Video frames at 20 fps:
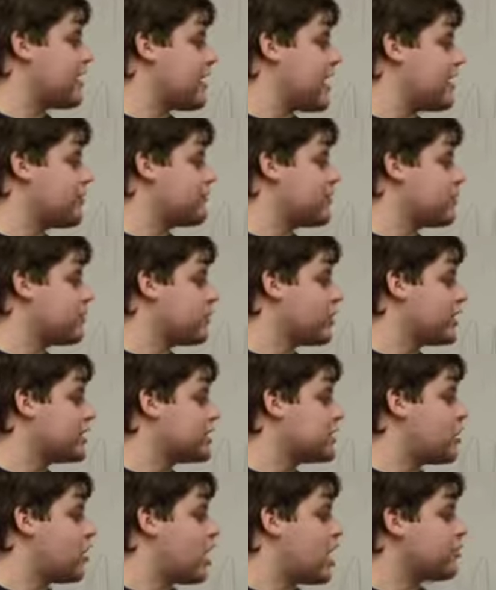FM
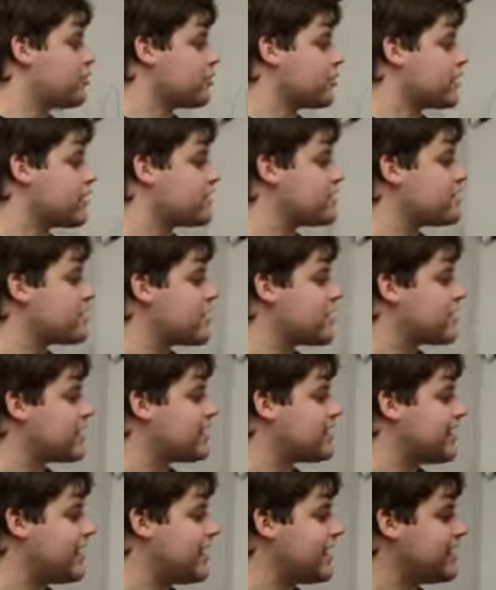radio operates at
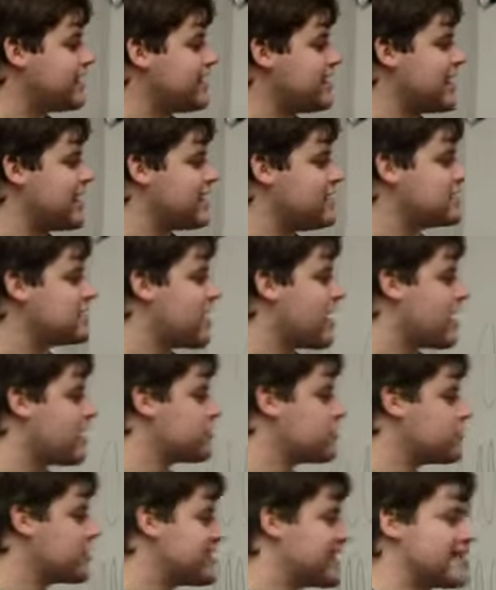an 88 to
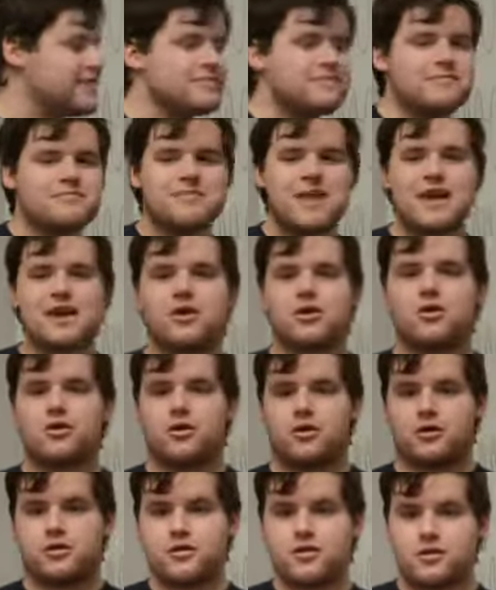108
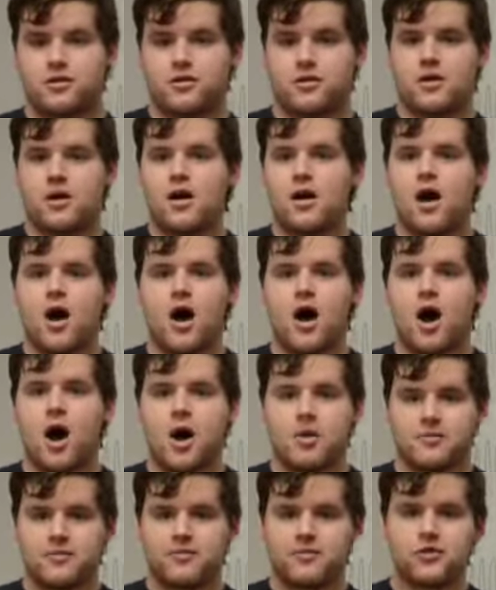megahertz
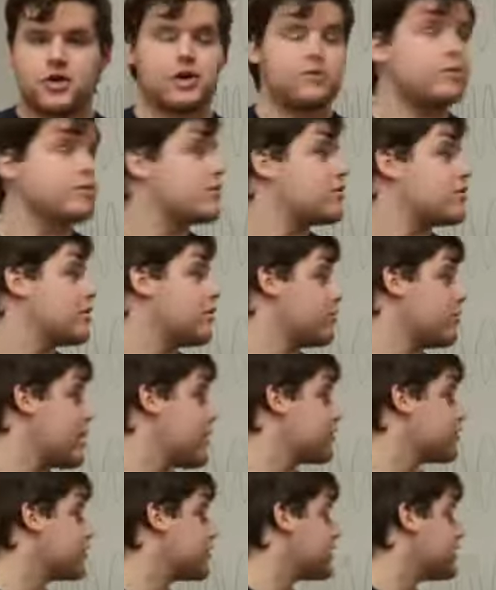frequency
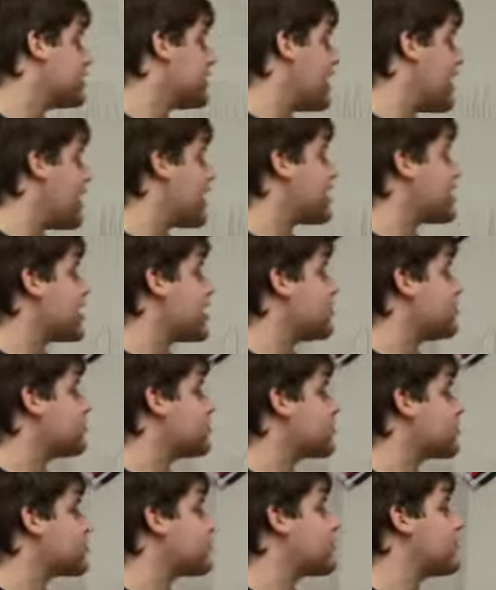rather than
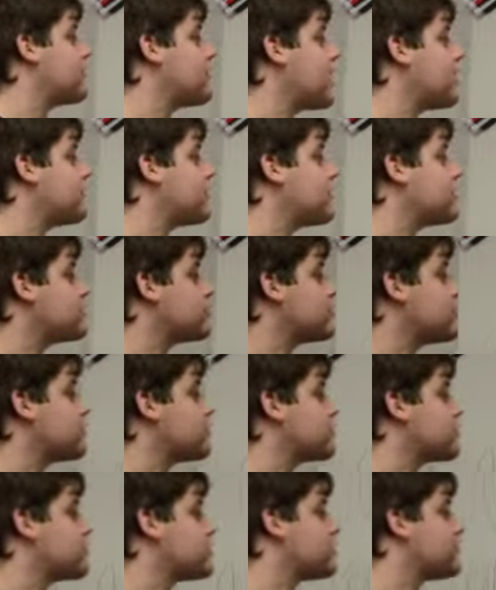AM's
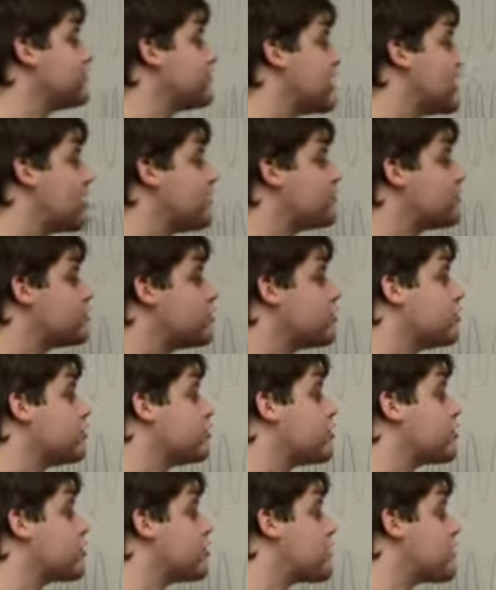535 to
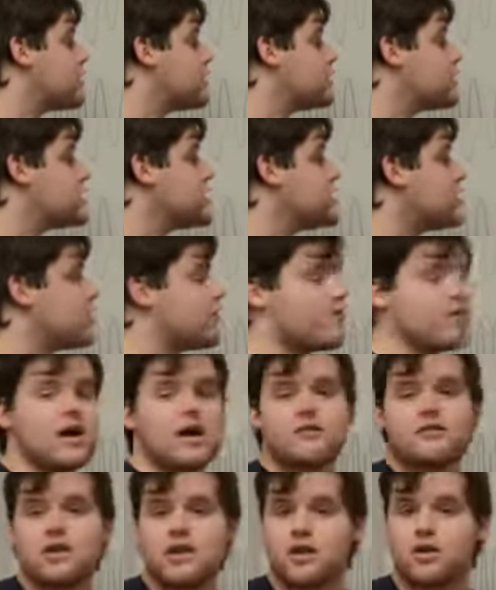
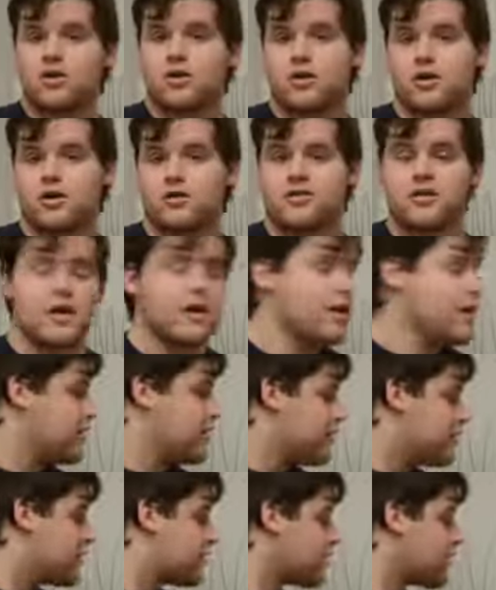1705 kilohertz.
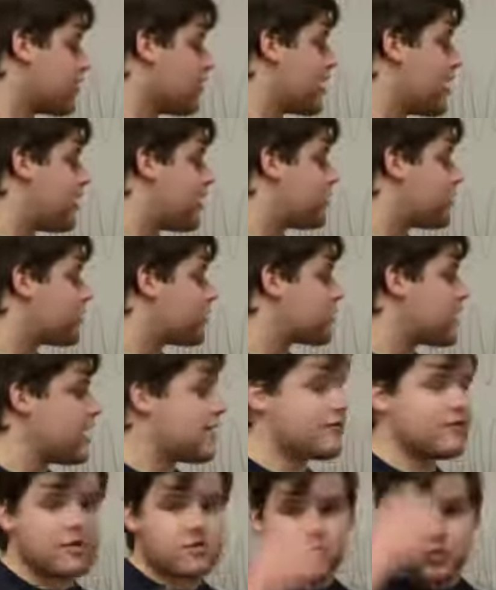This allows
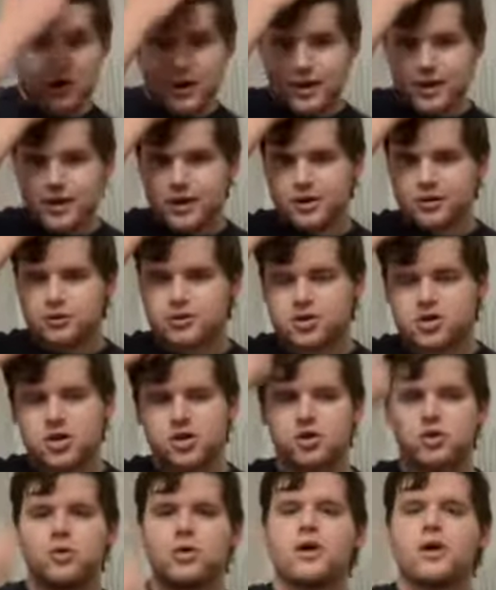FM radio
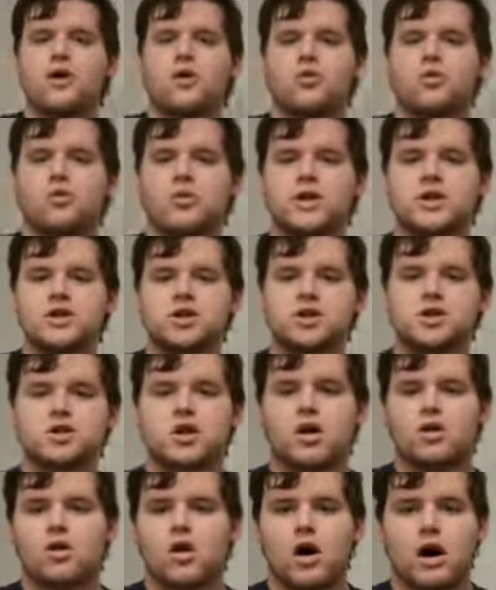to reach
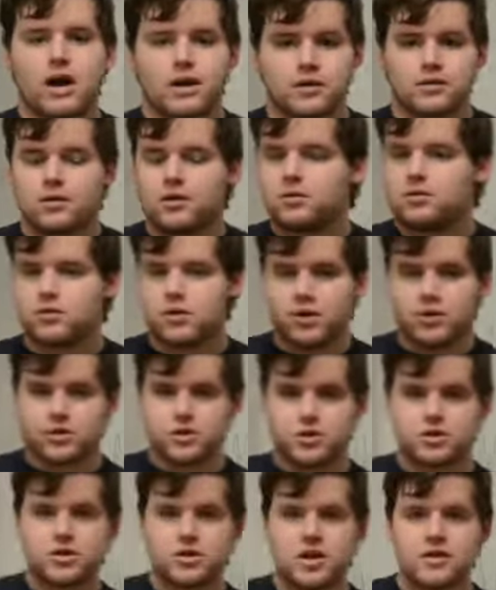a lot
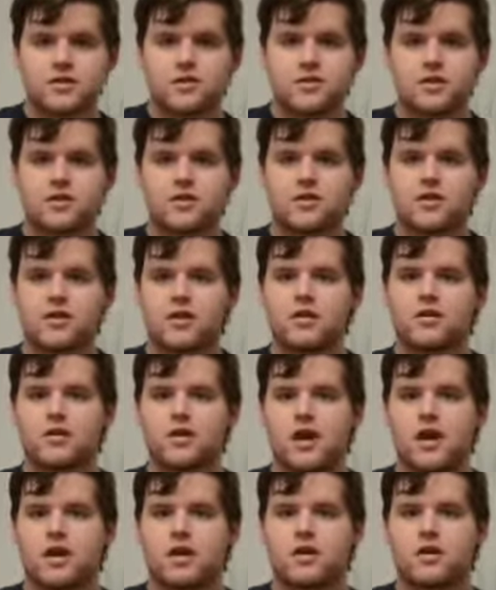larger distances,
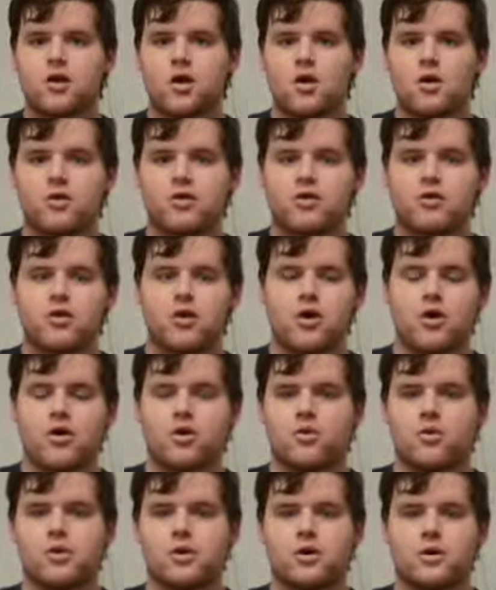and
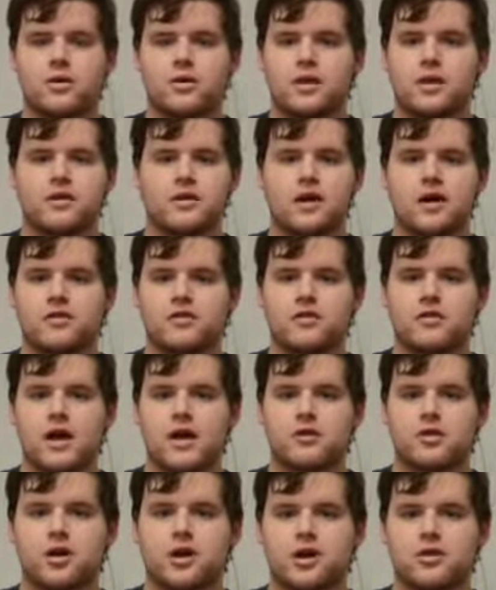also it cuts
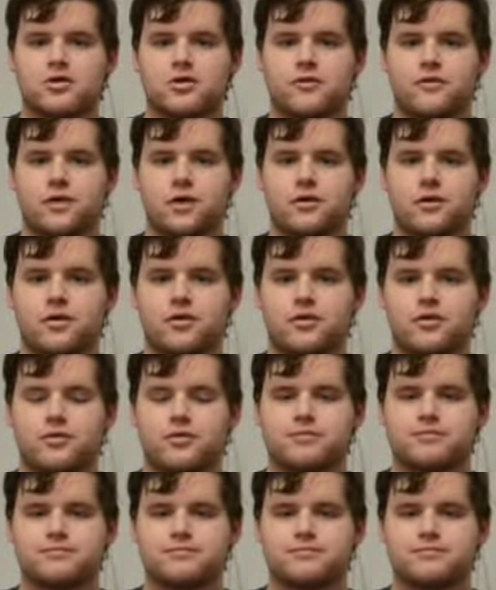down on interference.